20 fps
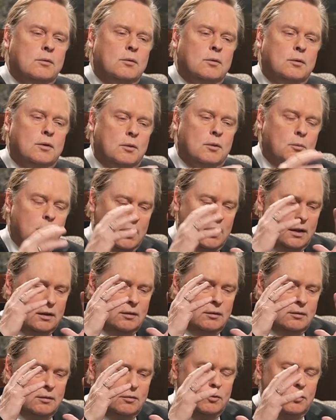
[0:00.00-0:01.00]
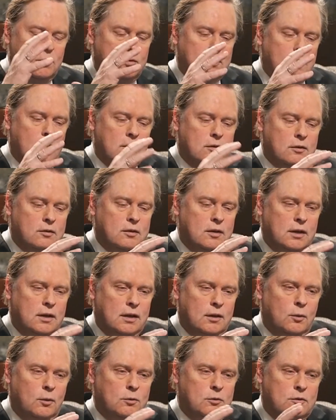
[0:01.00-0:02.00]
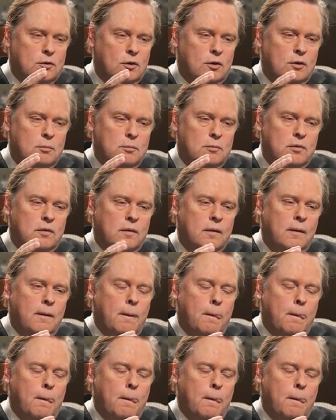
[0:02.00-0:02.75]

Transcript: You can really, if you start to think in those terms,